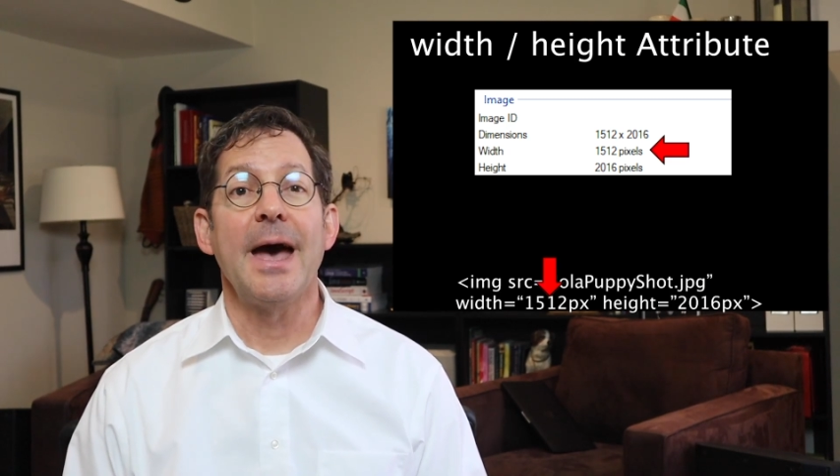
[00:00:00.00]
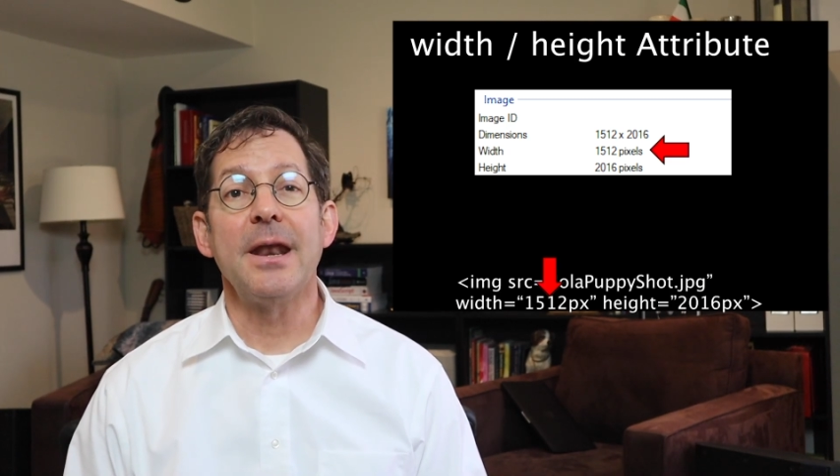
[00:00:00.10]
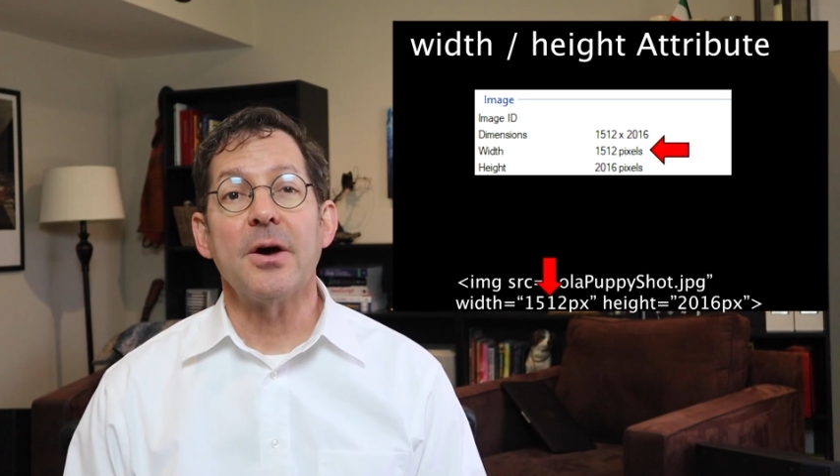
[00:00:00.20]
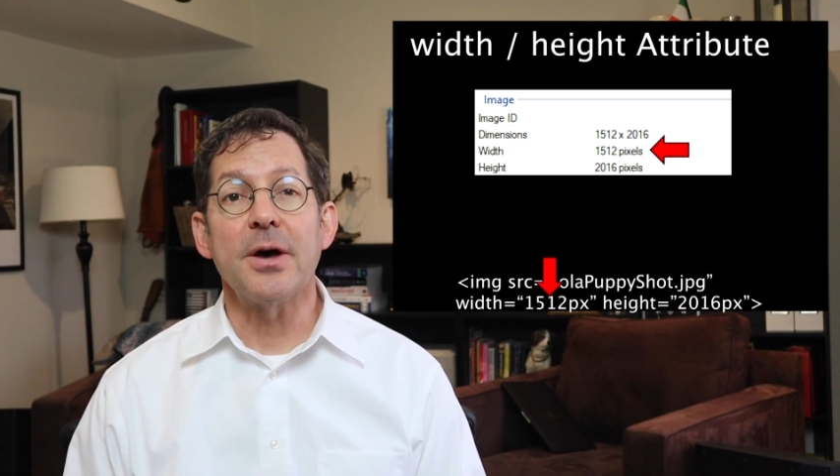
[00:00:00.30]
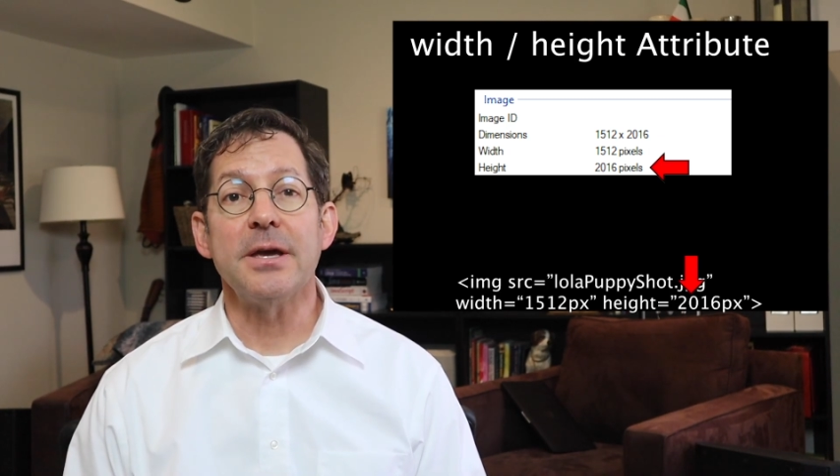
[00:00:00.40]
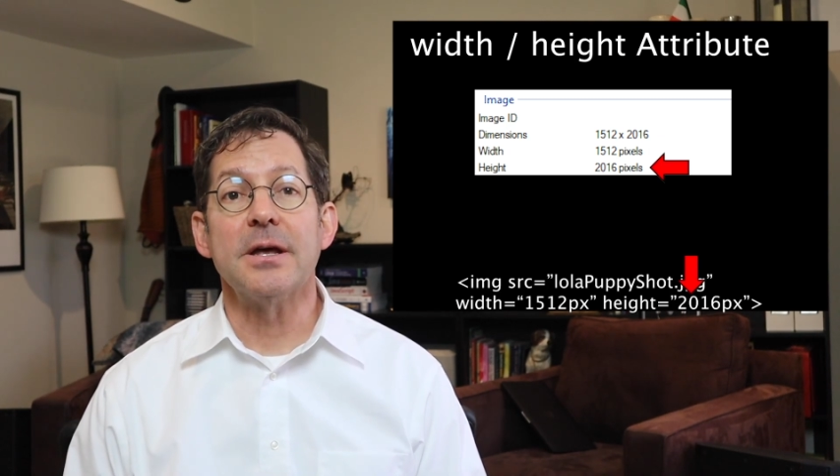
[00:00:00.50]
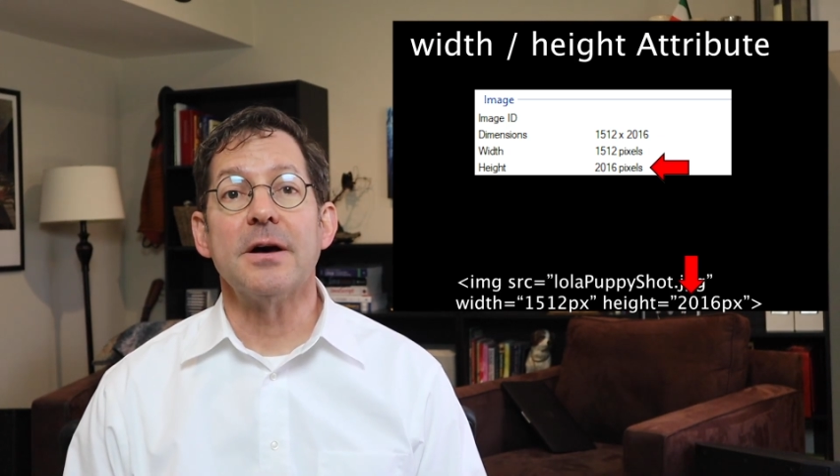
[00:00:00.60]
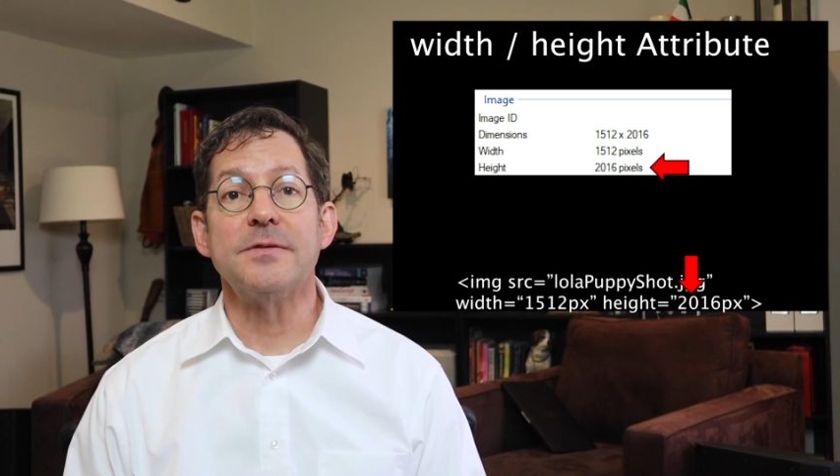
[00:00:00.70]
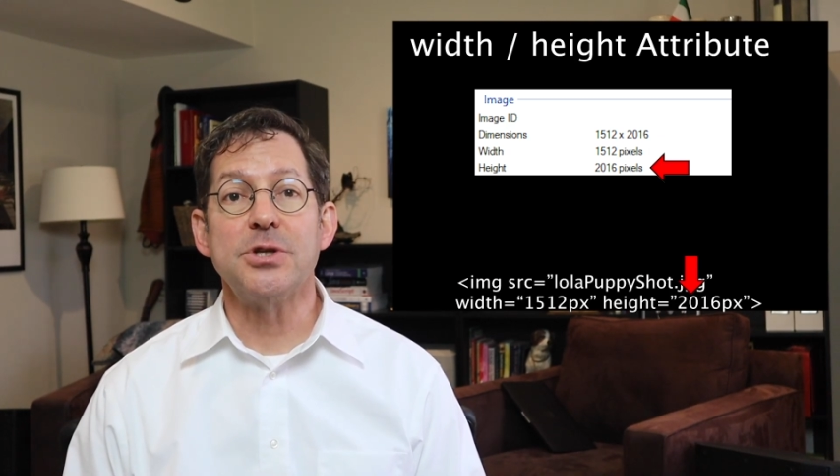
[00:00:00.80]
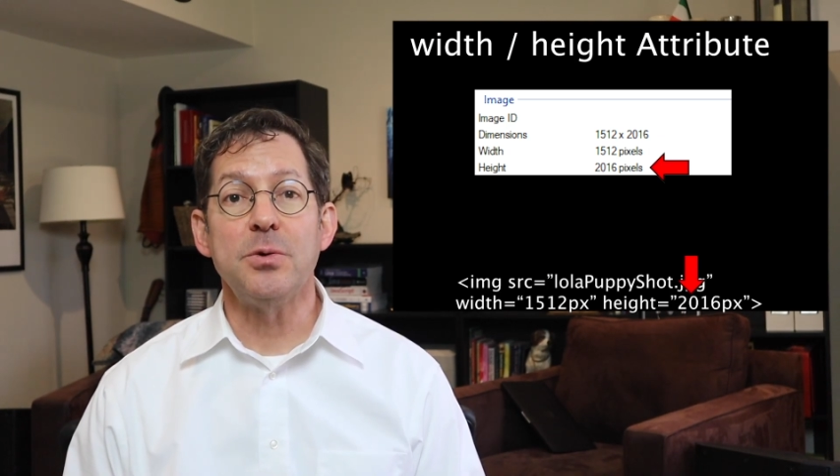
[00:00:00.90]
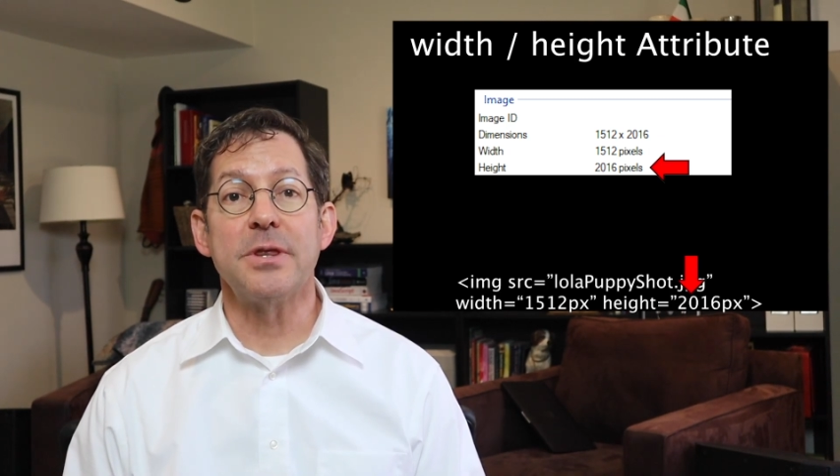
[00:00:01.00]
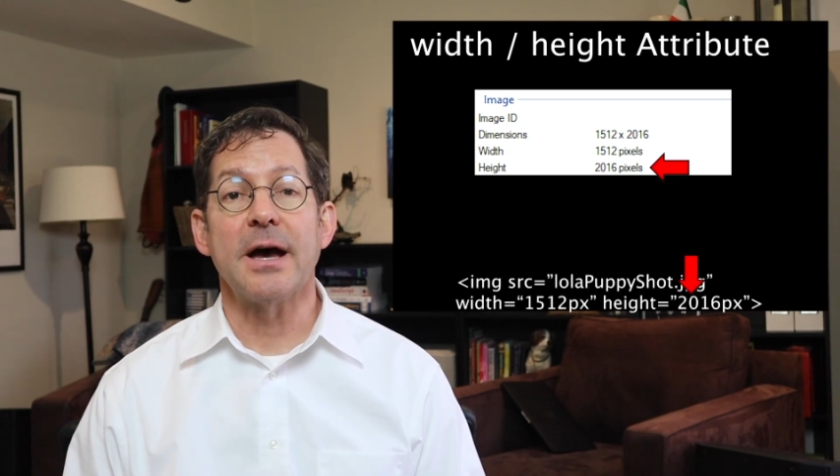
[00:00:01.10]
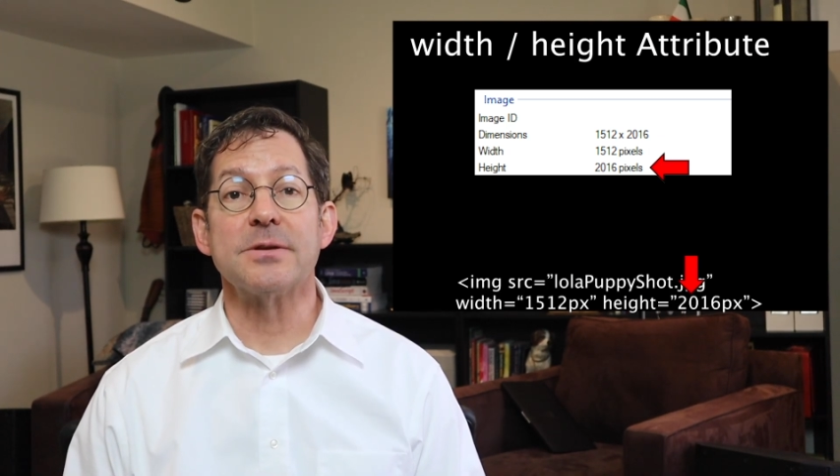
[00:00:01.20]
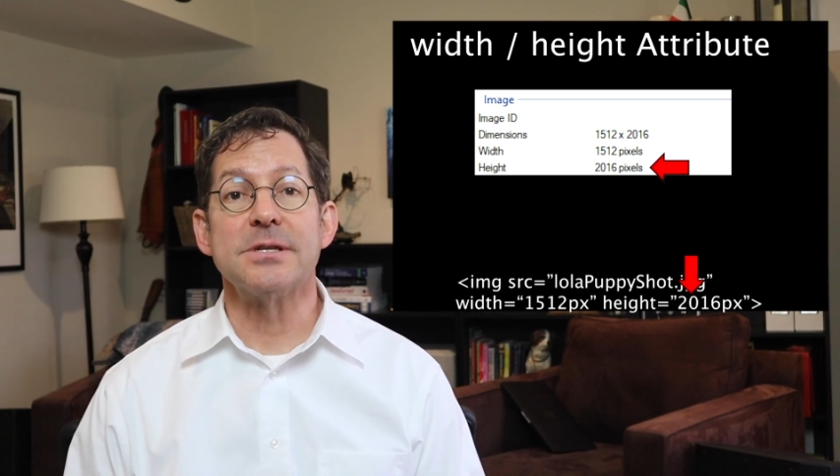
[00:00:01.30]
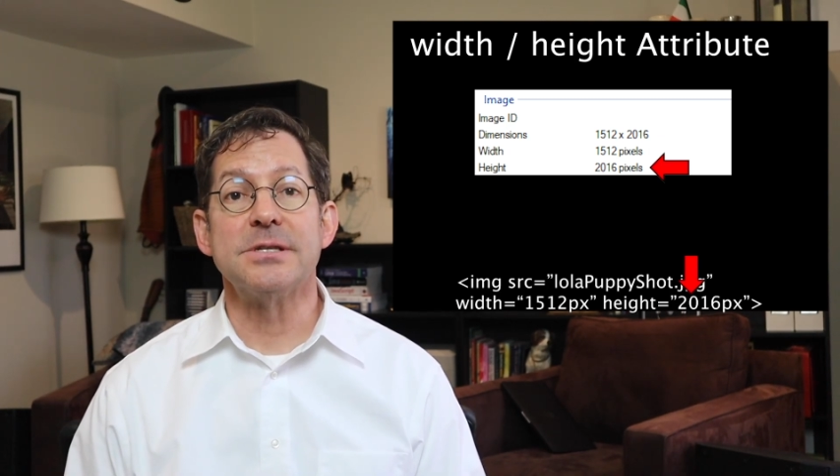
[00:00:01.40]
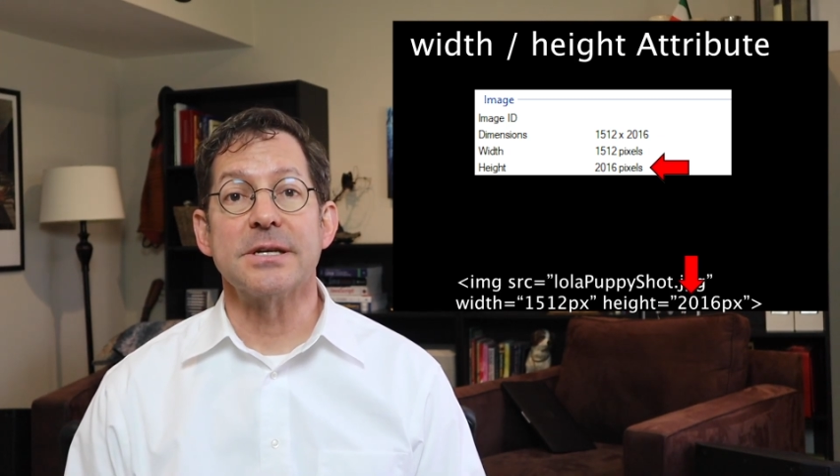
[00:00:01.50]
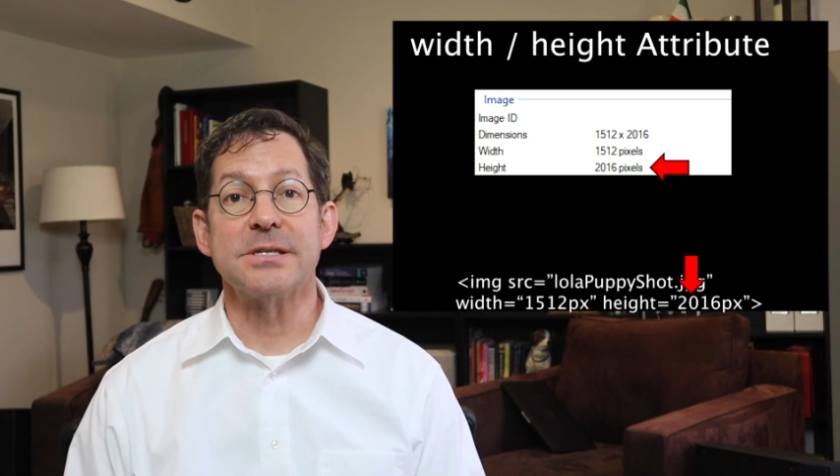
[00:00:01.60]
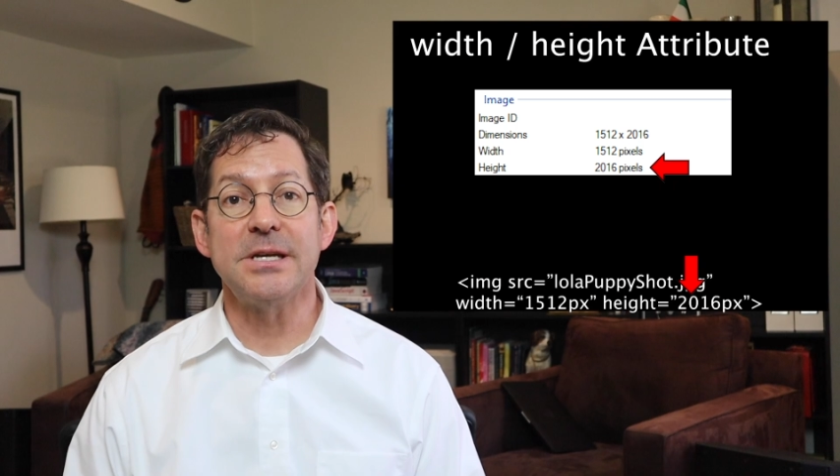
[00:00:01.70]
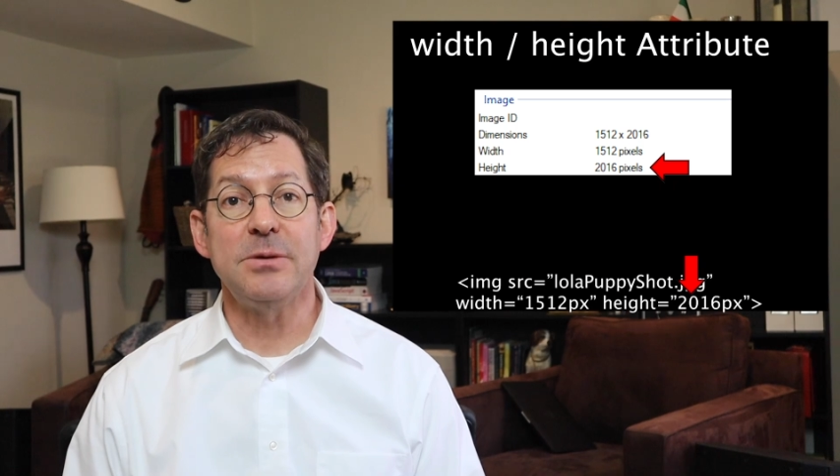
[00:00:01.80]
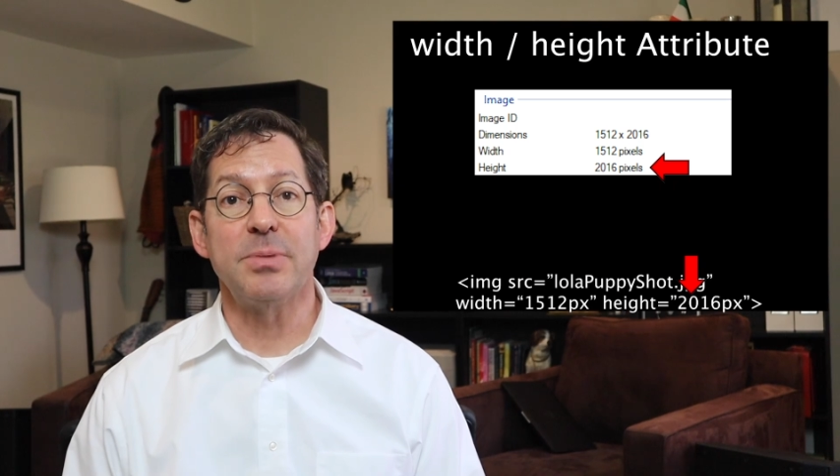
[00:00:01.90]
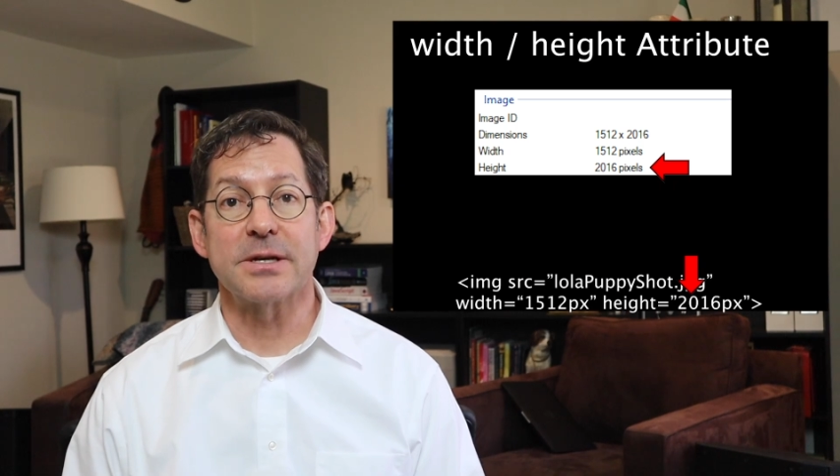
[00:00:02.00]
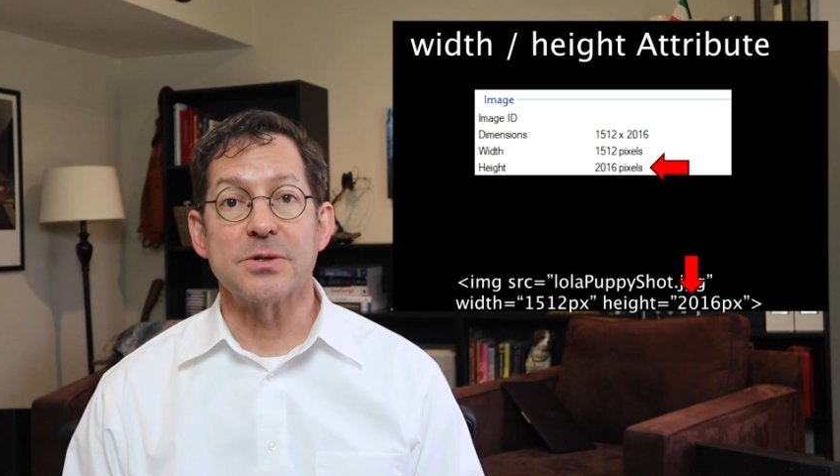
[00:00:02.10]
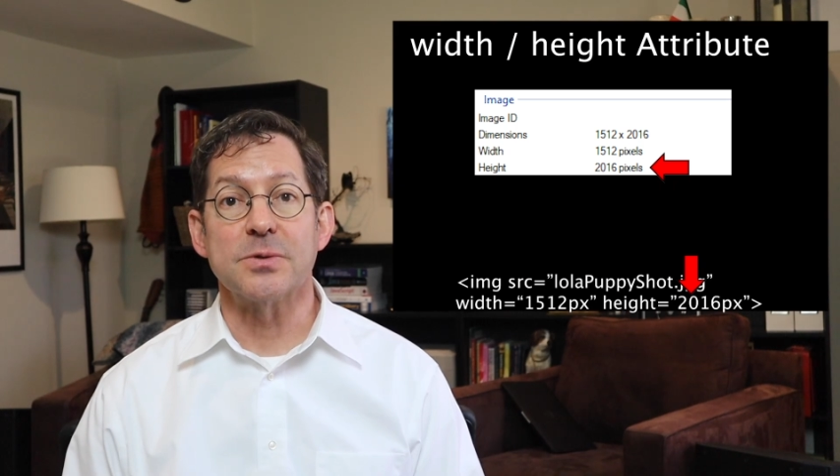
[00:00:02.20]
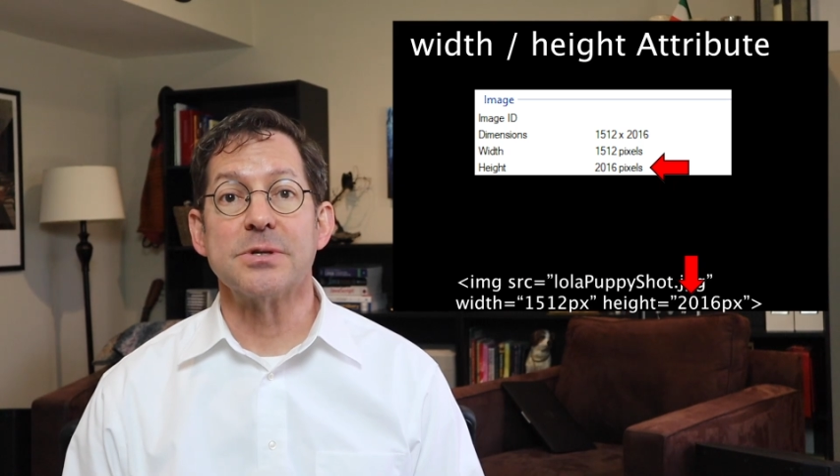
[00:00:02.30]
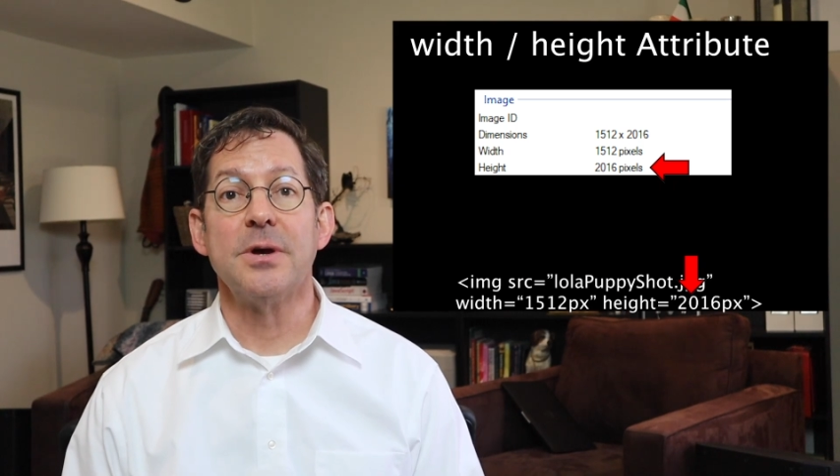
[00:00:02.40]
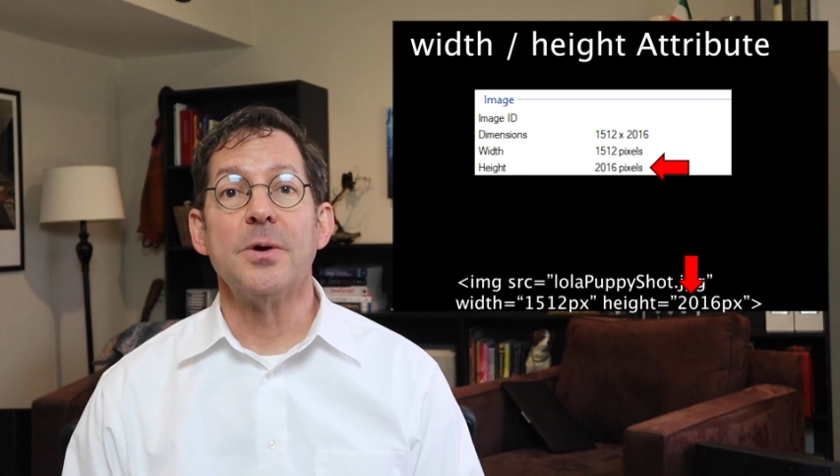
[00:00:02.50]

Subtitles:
and a height of 2016 pixels